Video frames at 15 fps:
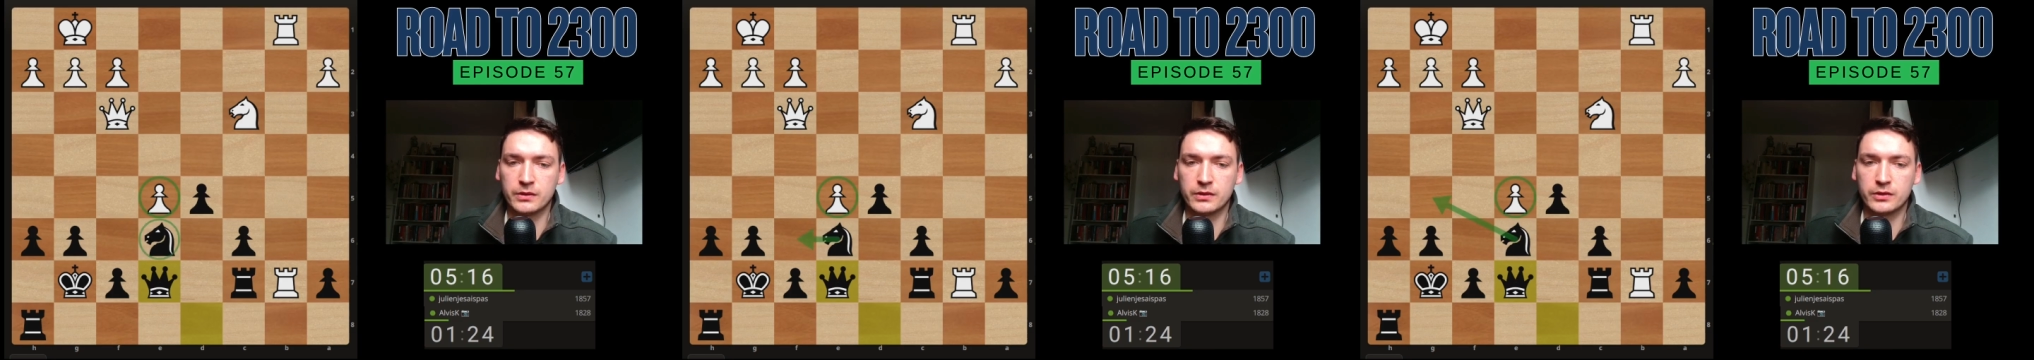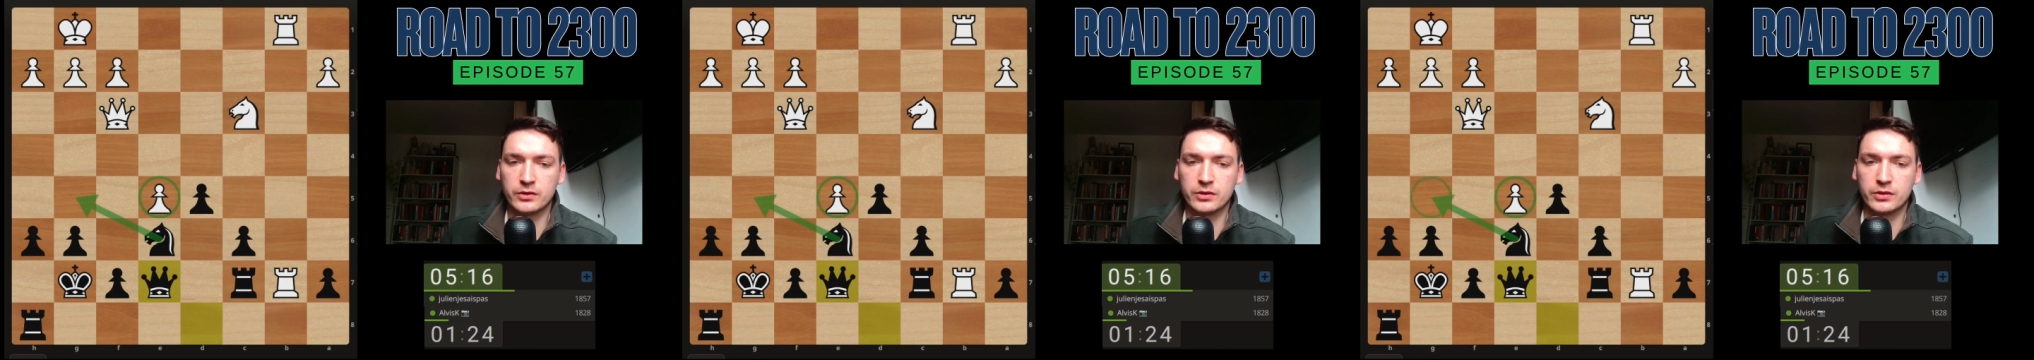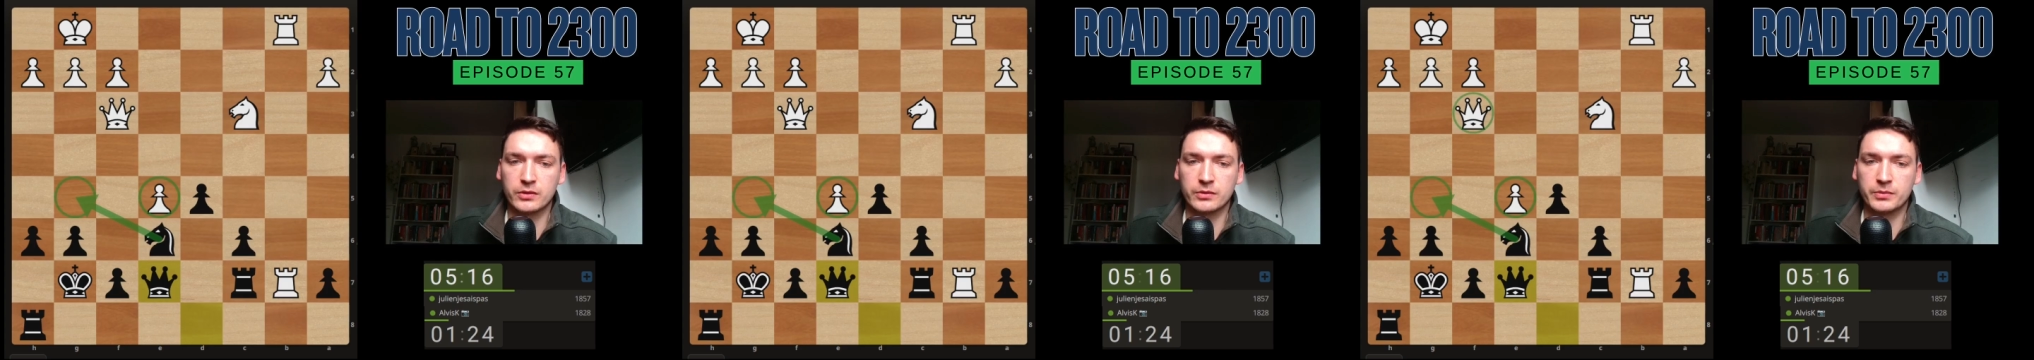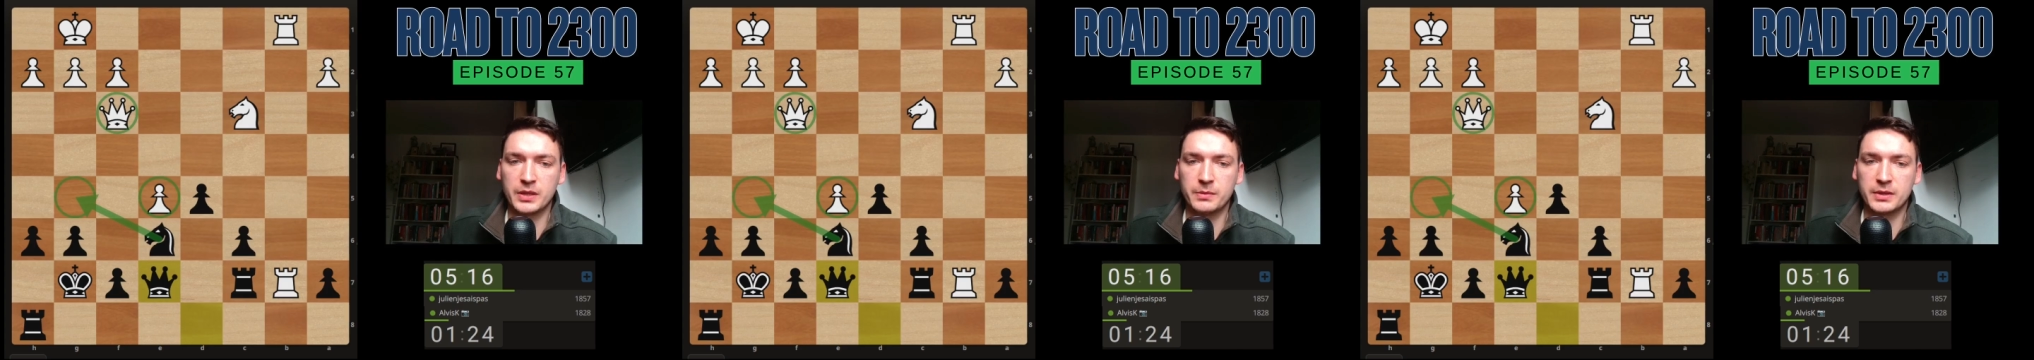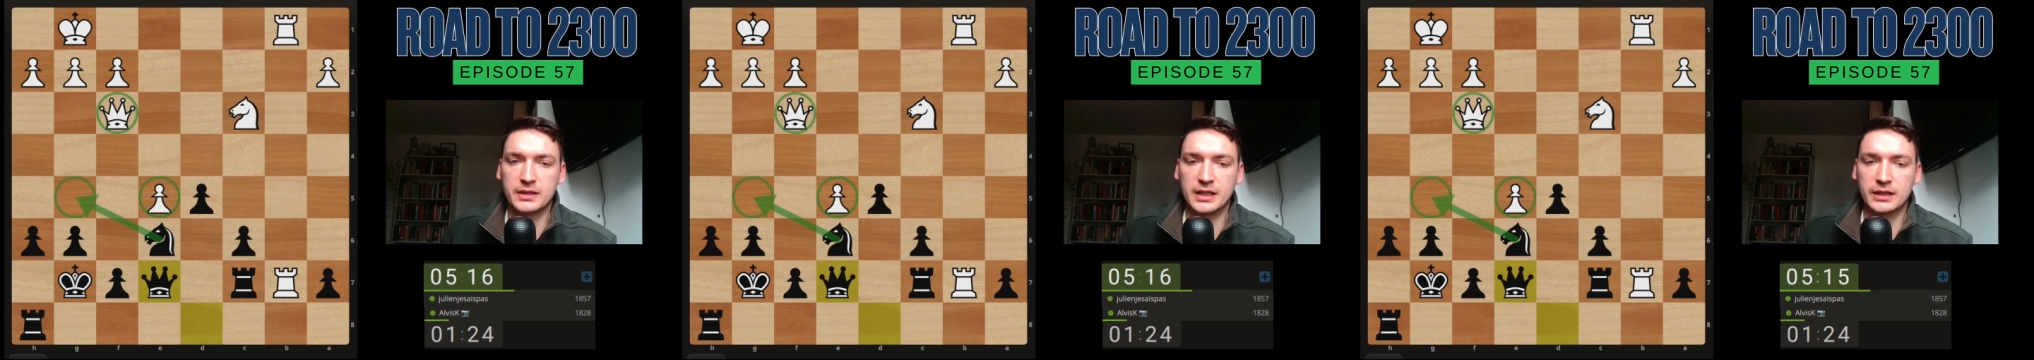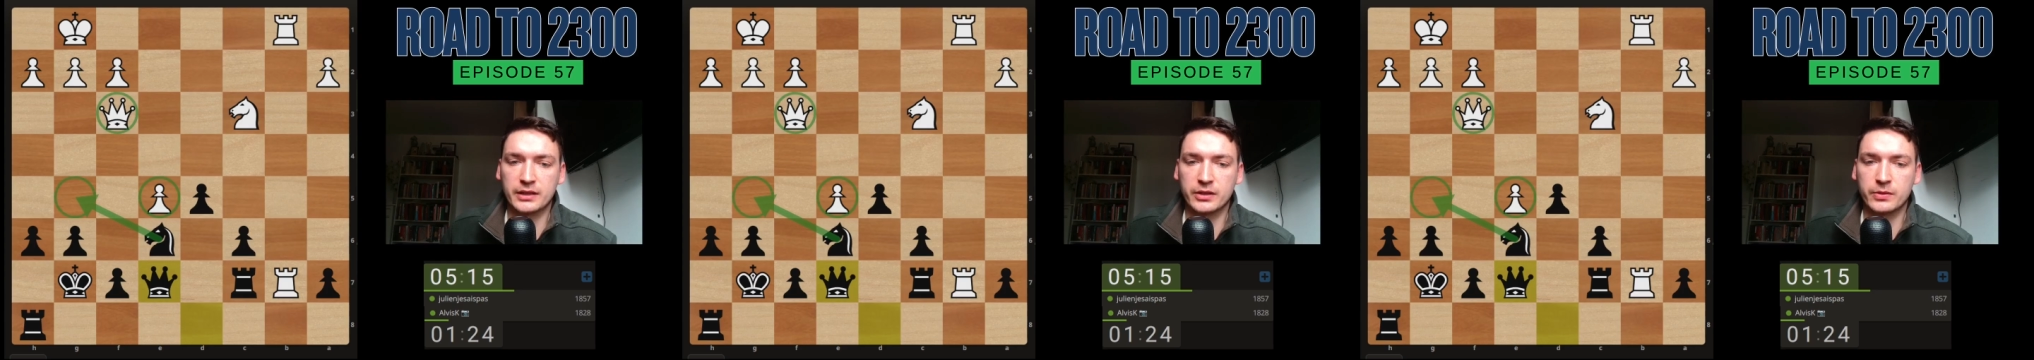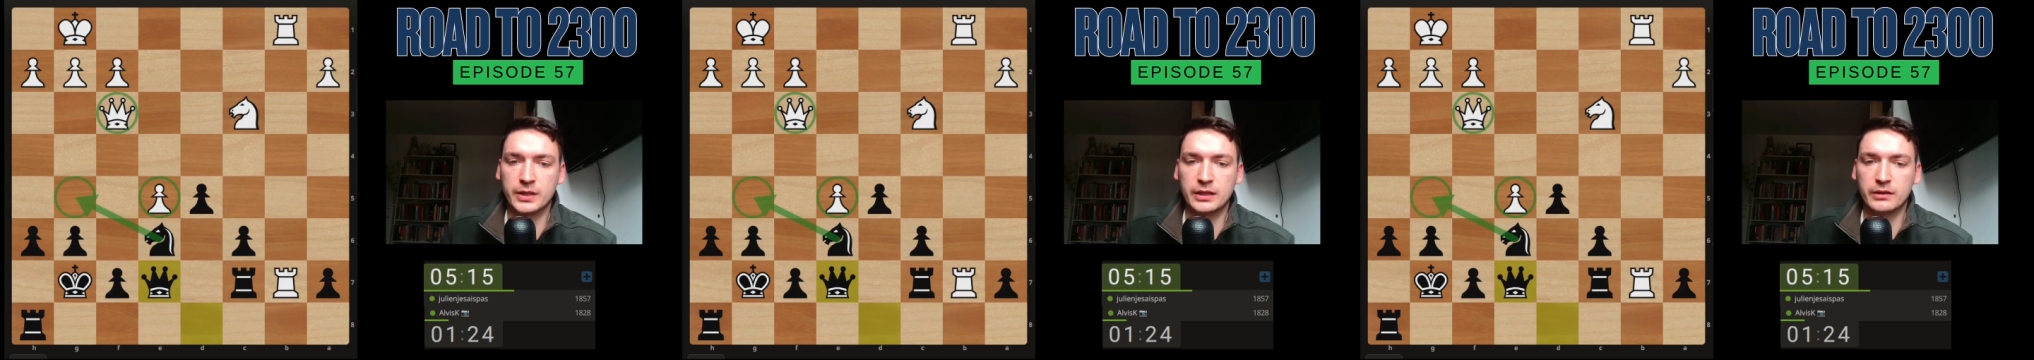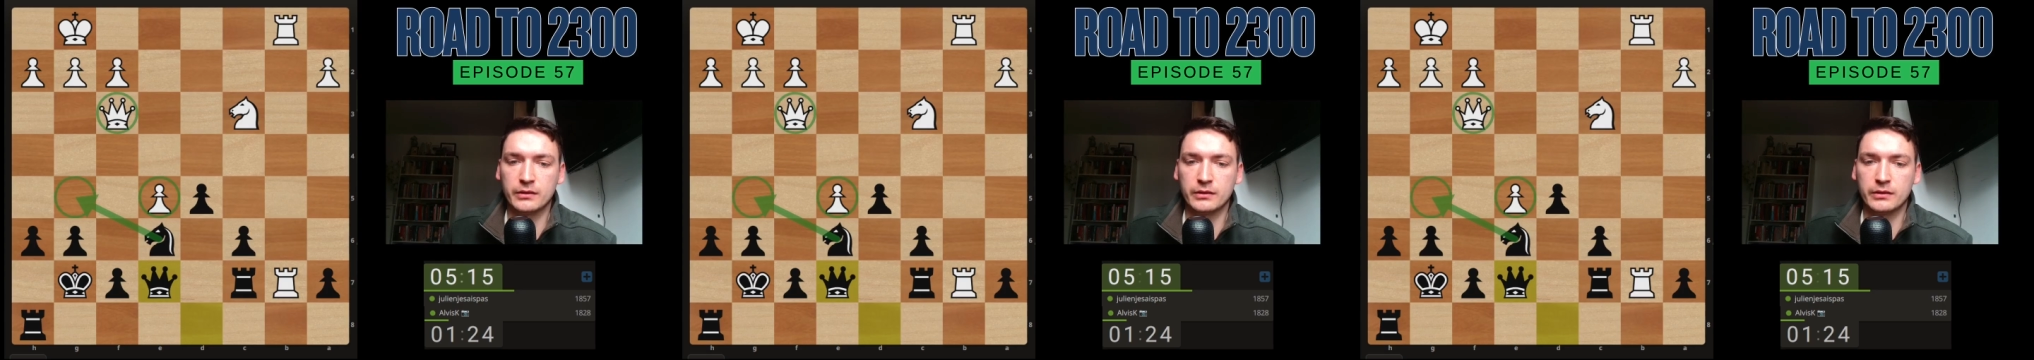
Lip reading: So maybe attack the queen.